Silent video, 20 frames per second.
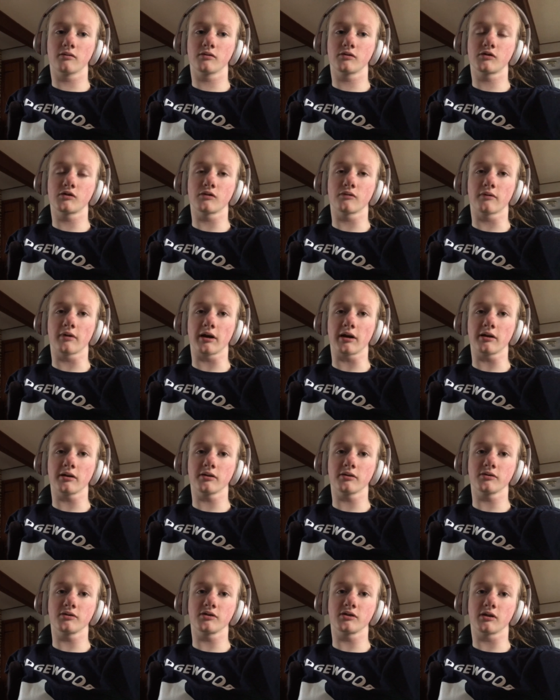so that
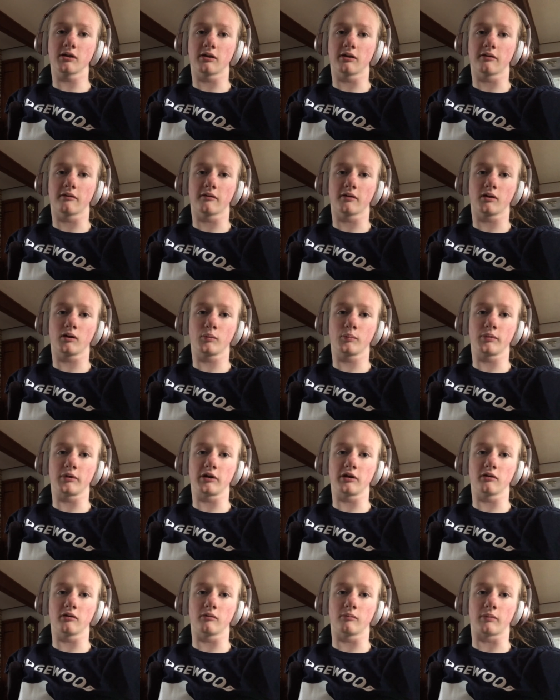is a little
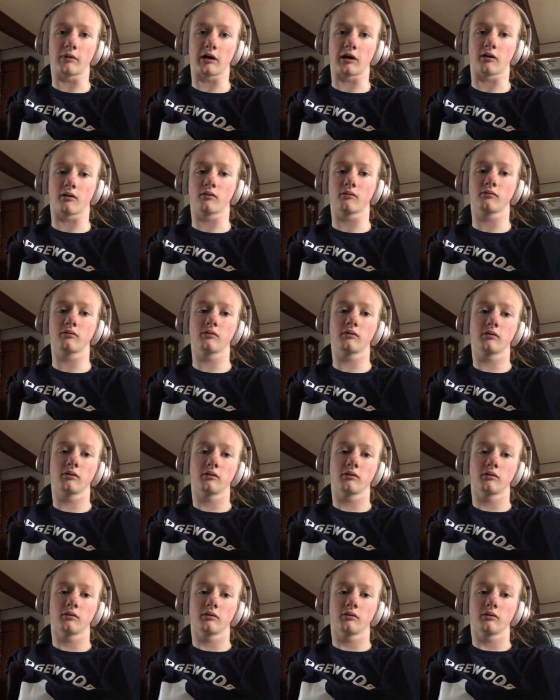bit about
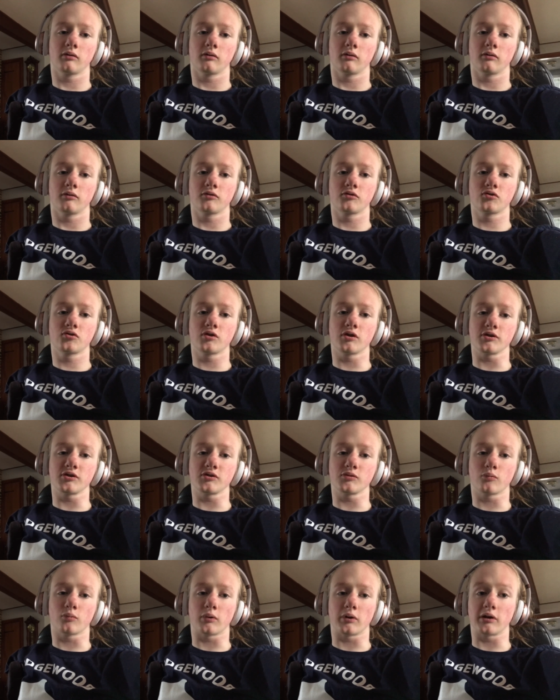
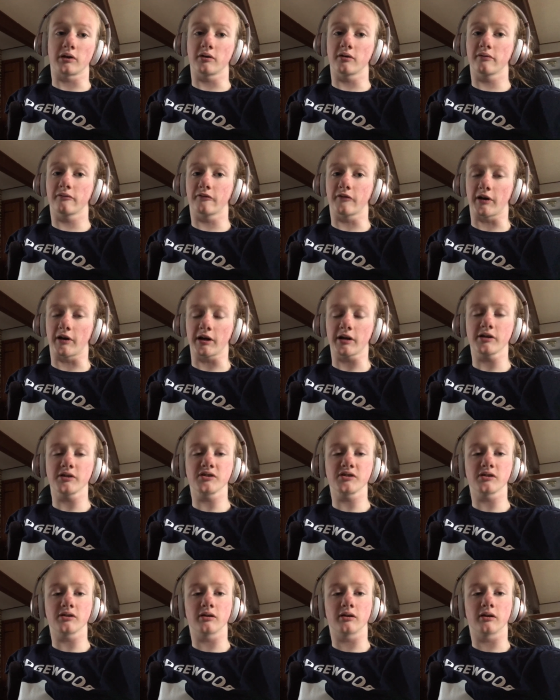just what it
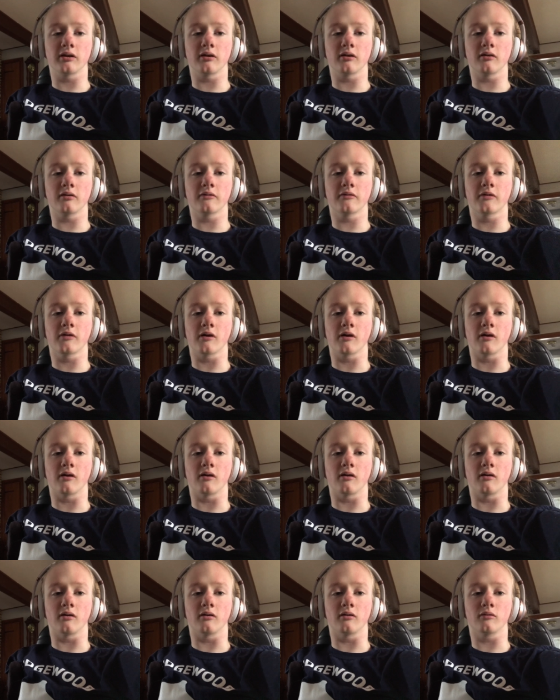affects.
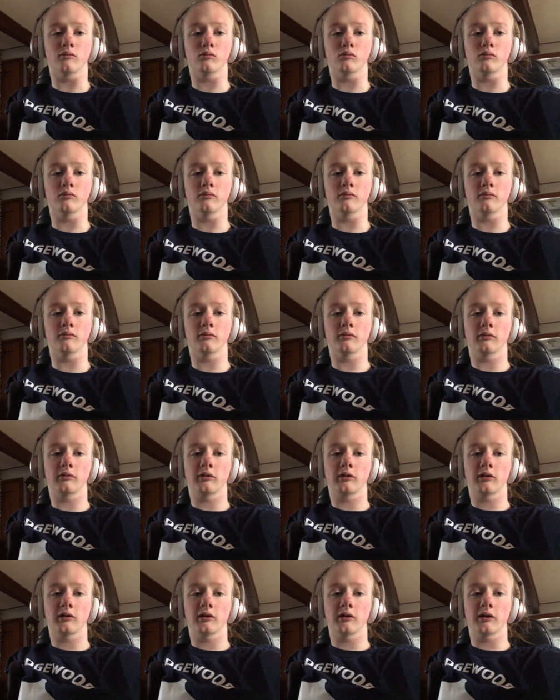The,
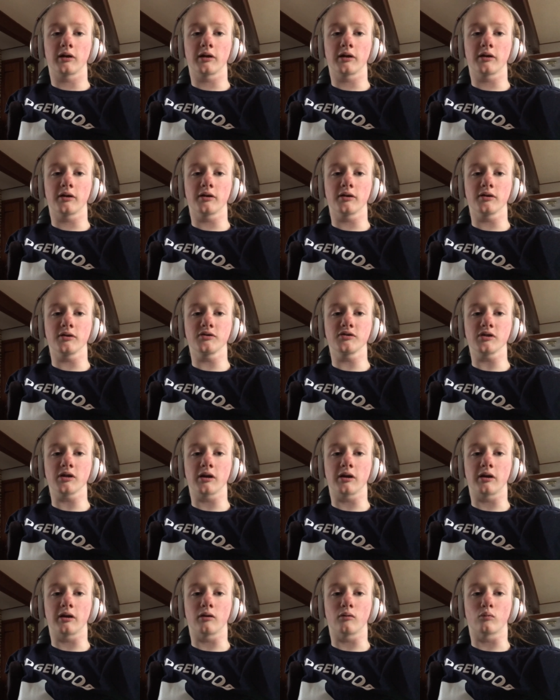it is
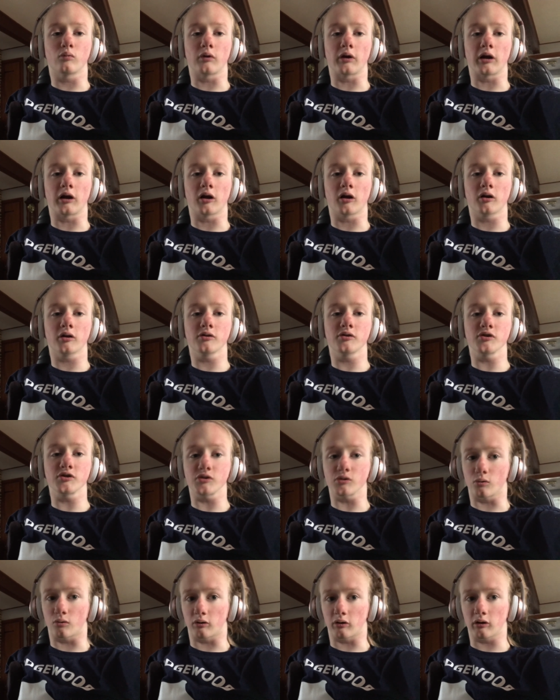a rare
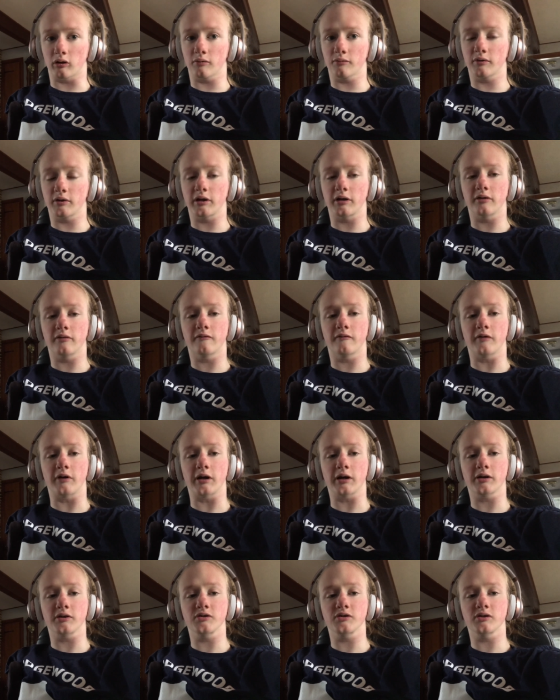disorder. It
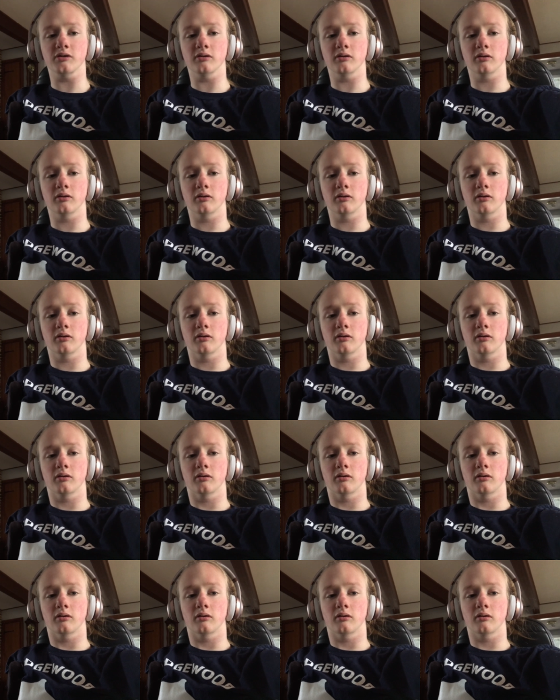affects
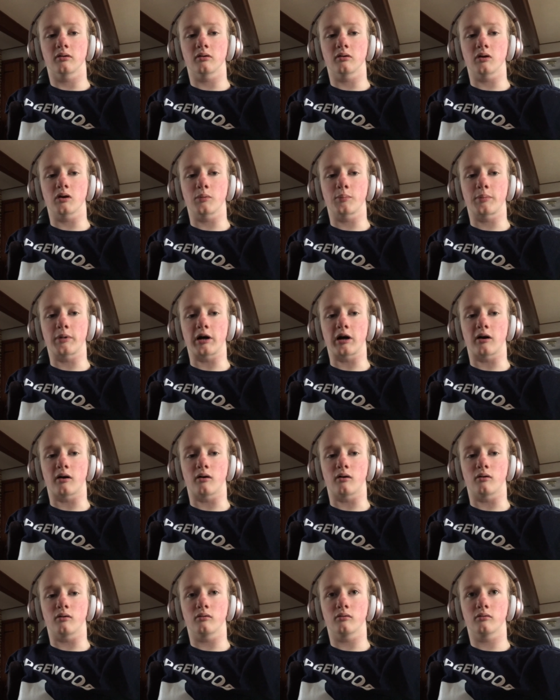
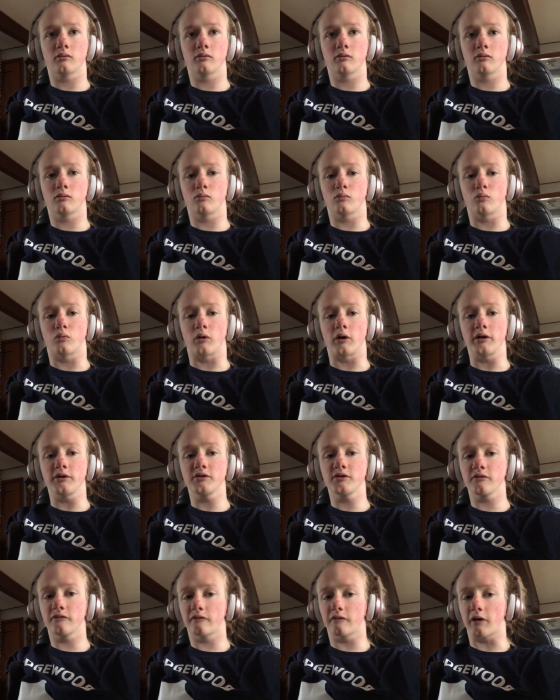about
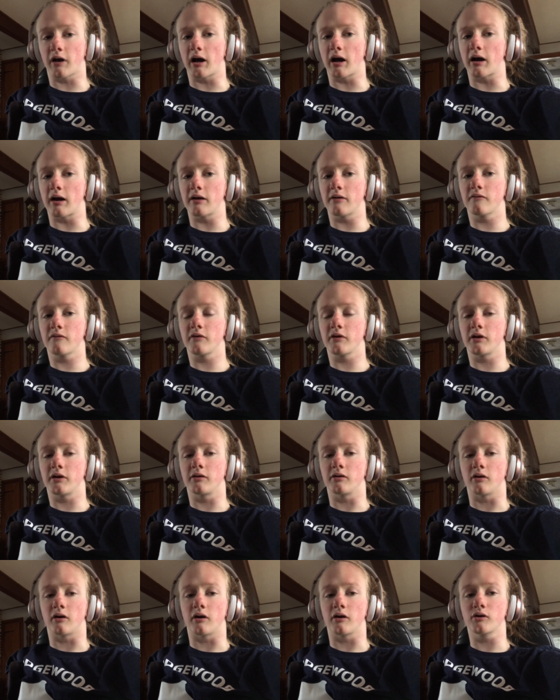1 to 5
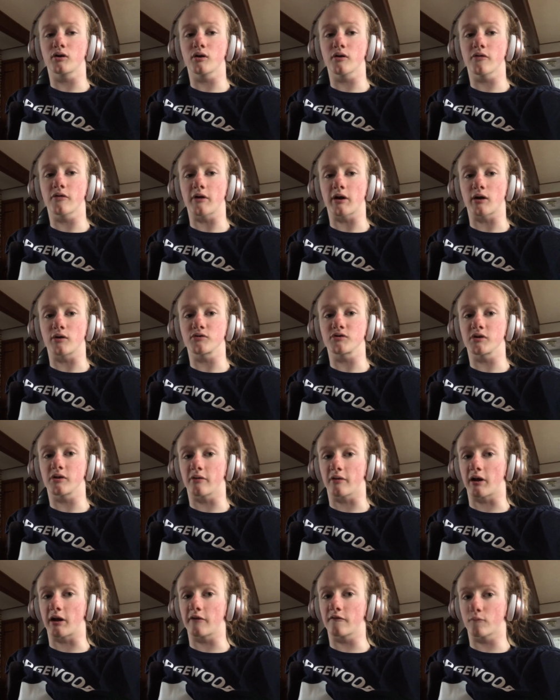in a
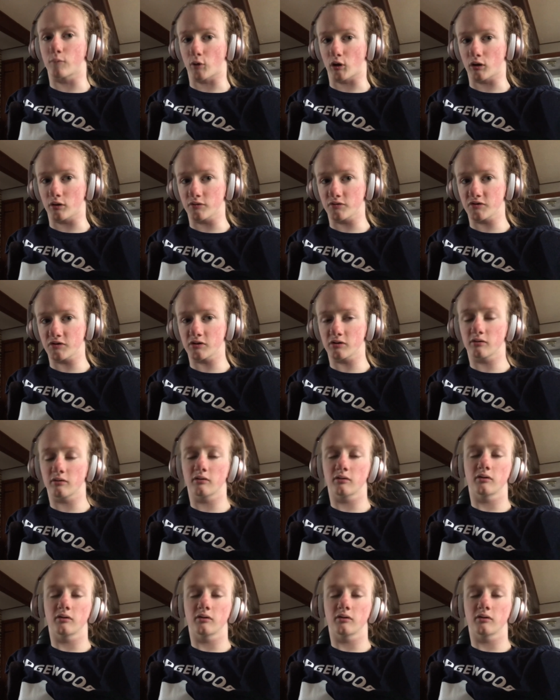100,000 live births.